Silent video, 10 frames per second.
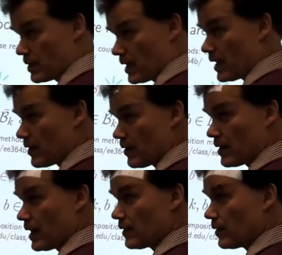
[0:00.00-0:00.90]

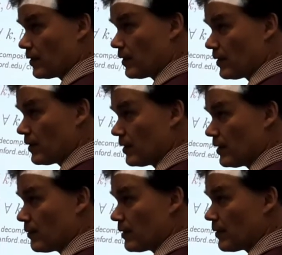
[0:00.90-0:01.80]
clear later on
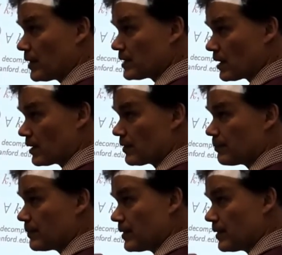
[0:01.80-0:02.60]
when we start,